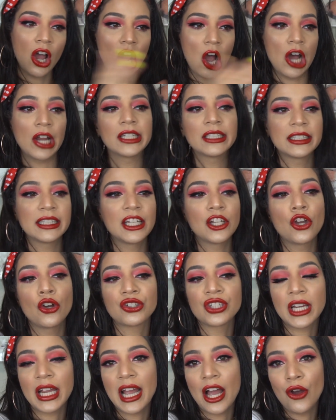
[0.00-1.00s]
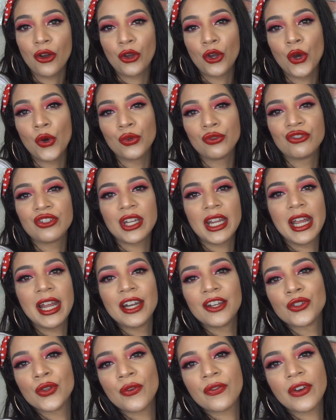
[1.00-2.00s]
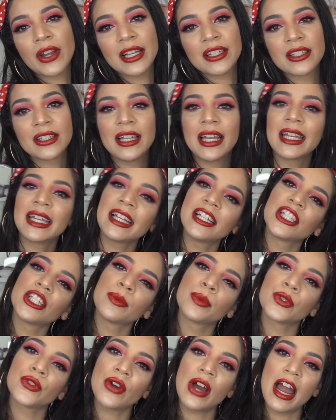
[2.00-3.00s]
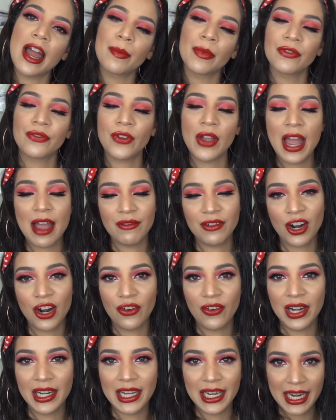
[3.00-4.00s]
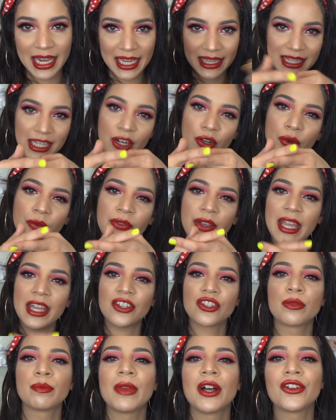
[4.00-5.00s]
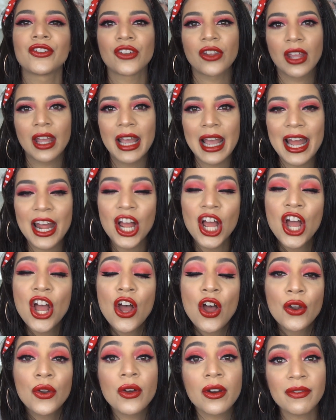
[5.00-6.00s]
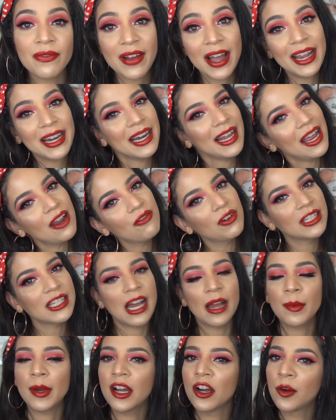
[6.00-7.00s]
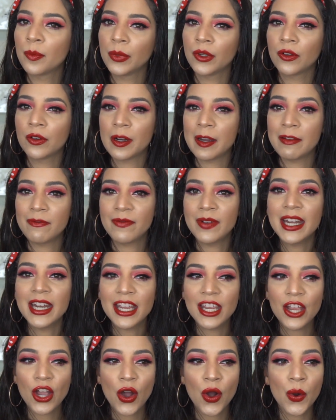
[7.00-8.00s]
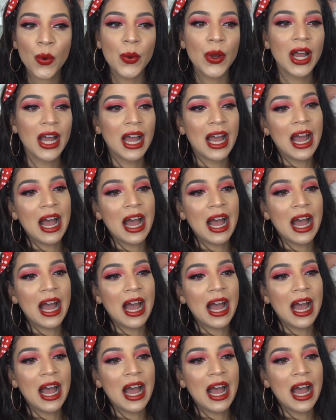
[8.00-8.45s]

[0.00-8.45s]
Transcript: Honestly, go check out Go Jane. Don't forget to like and subscribe if you haven't already, and hit that notification bell so you can get notified every time I upload a video.